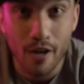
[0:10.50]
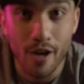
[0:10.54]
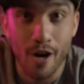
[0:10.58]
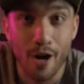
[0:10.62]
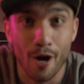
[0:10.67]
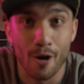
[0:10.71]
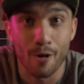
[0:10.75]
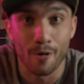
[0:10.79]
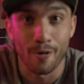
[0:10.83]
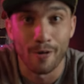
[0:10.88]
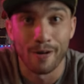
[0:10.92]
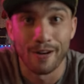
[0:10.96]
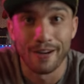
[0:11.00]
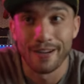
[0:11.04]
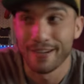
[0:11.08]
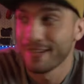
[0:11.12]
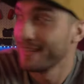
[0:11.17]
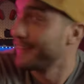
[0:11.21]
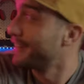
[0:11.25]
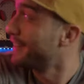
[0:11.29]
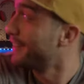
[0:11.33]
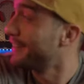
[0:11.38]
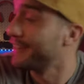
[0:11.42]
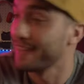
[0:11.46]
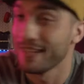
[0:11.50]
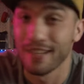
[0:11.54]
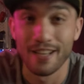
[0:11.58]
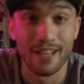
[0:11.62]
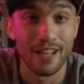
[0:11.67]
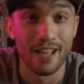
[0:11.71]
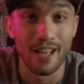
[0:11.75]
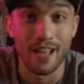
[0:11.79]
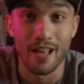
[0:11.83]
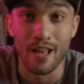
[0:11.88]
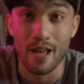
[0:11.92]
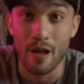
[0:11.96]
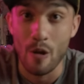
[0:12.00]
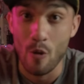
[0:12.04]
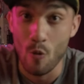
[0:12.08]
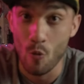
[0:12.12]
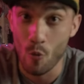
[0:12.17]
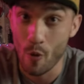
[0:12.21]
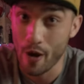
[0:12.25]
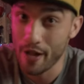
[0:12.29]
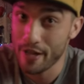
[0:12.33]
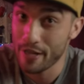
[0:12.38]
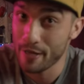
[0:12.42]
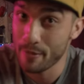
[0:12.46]
Oh,
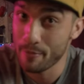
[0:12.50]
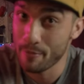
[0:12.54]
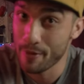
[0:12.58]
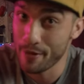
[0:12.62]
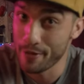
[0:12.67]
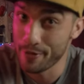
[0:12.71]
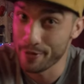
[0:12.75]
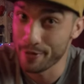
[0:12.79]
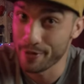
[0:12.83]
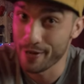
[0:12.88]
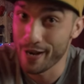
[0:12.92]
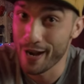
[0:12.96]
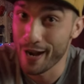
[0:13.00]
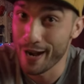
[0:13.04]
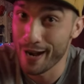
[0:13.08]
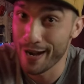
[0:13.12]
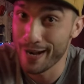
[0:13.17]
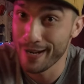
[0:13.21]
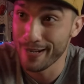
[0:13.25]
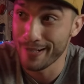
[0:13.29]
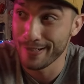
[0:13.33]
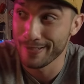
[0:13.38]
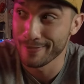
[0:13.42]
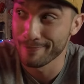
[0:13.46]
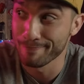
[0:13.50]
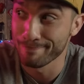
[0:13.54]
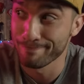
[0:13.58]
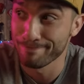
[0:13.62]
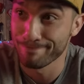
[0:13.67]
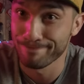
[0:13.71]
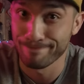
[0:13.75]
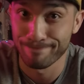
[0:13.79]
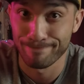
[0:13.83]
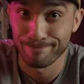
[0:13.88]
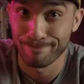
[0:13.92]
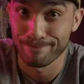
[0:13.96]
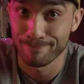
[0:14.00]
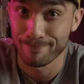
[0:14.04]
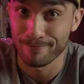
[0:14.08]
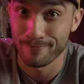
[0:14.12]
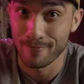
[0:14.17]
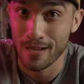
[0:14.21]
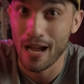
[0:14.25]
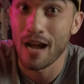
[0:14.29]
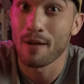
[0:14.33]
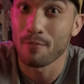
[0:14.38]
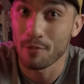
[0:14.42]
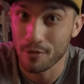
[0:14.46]
way better, huh?
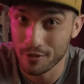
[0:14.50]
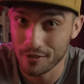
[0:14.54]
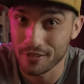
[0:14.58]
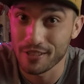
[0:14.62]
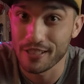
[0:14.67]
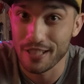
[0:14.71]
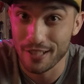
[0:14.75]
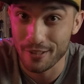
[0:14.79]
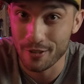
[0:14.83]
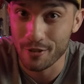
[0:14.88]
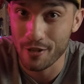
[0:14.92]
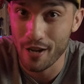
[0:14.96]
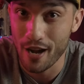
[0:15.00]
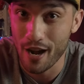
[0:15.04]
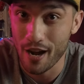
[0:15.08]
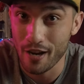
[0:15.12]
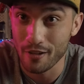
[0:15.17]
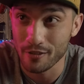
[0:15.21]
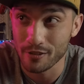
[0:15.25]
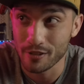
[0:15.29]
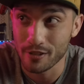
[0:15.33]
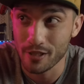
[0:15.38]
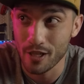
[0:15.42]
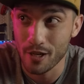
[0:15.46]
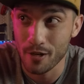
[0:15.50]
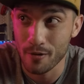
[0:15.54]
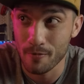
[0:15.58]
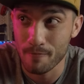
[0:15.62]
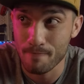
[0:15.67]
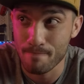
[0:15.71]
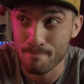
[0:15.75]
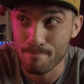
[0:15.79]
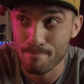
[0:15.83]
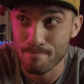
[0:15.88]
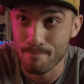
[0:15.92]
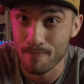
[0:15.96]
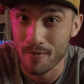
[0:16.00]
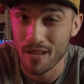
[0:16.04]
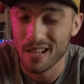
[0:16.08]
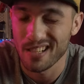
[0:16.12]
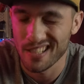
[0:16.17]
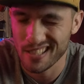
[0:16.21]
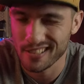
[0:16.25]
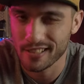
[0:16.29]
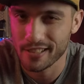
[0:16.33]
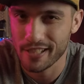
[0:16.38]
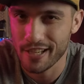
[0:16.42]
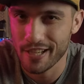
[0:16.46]
I'm gonna tell you how, so
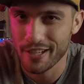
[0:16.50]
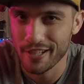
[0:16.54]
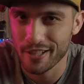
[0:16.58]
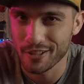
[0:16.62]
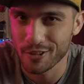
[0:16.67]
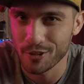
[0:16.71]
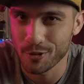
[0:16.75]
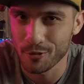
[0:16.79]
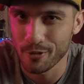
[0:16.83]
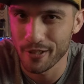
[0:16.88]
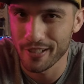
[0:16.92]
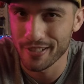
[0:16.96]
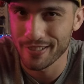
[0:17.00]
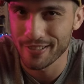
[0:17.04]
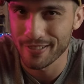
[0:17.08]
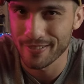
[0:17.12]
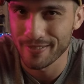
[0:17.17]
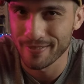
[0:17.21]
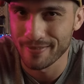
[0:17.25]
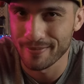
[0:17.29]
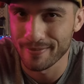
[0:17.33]
let's get into it.